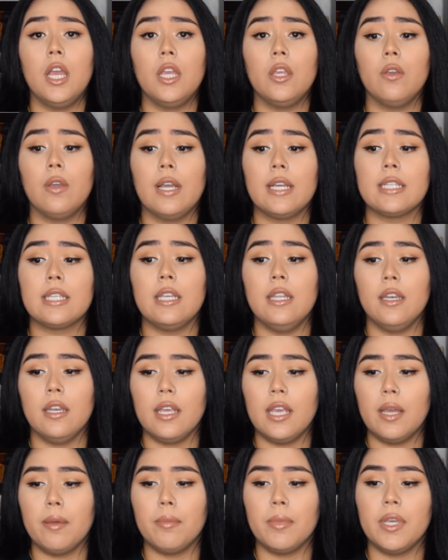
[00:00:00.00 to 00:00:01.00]
You guys can
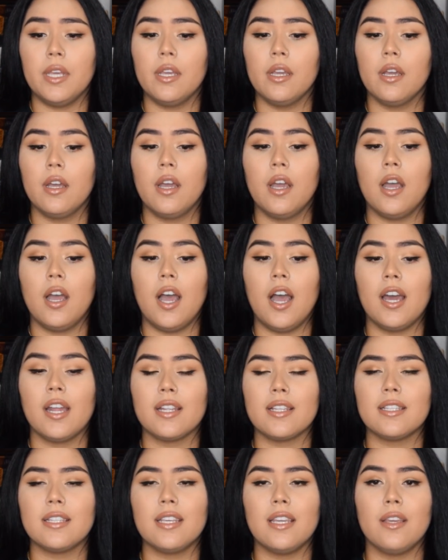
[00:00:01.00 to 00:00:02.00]
DM me.
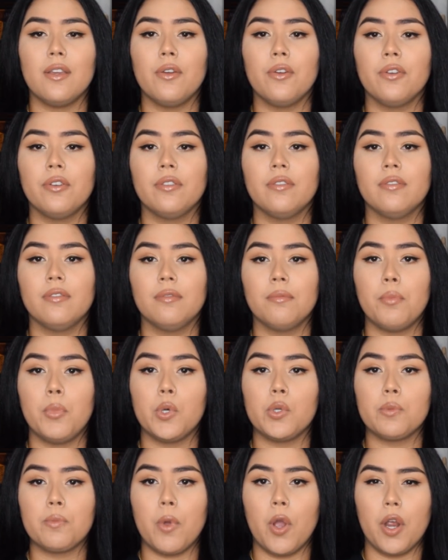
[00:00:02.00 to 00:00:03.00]
Honestly,
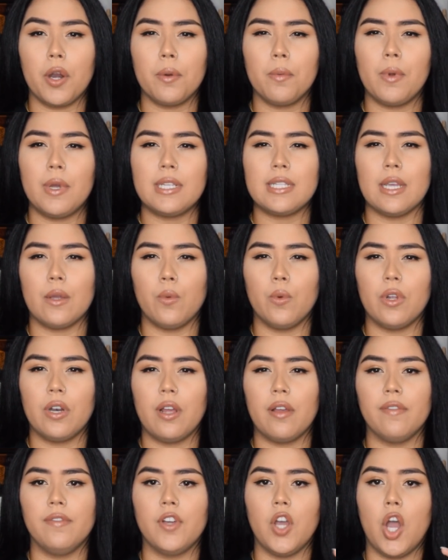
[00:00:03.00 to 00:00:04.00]
postpartum wise, like what
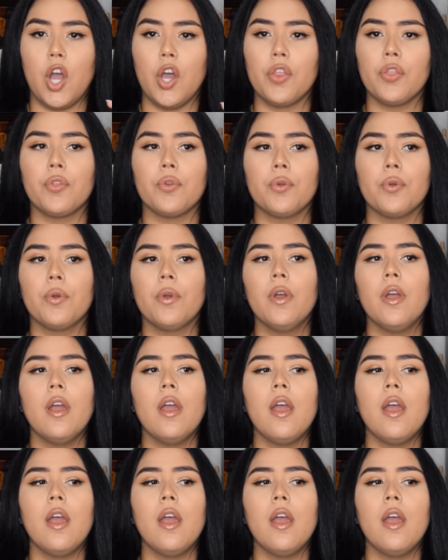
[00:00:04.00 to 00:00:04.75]
I've gone through,